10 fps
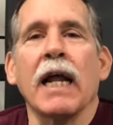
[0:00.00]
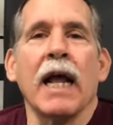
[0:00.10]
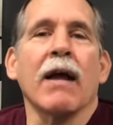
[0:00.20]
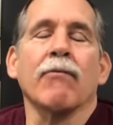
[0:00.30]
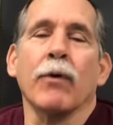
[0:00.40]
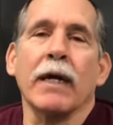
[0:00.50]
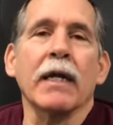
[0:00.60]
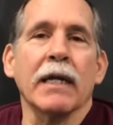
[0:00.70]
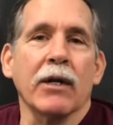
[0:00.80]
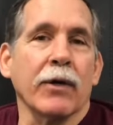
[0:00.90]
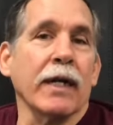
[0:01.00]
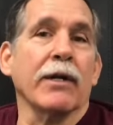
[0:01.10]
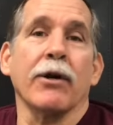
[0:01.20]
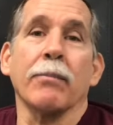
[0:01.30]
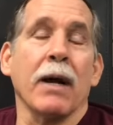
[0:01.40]
have regularity
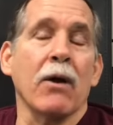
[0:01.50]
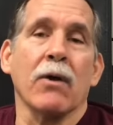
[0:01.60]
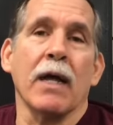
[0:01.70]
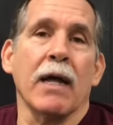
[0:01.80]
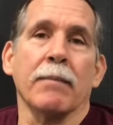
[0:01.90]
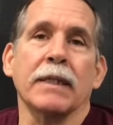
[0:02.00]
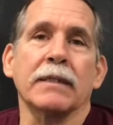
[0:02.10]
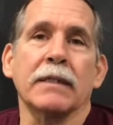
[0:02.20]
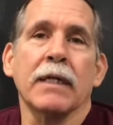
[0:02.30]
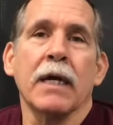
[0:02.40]
in their bowel habits.